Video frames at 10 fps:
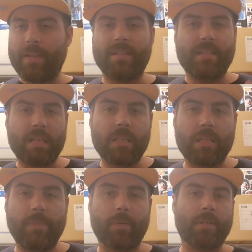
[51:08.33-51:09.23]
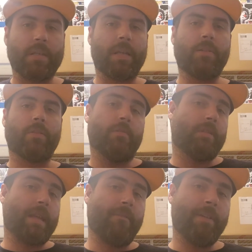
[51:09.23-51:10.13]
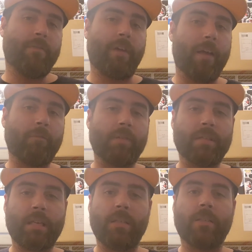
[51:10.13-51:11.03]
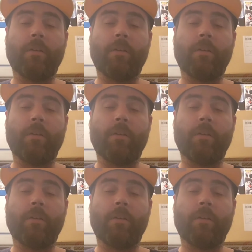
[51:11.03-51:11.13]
60% to 75%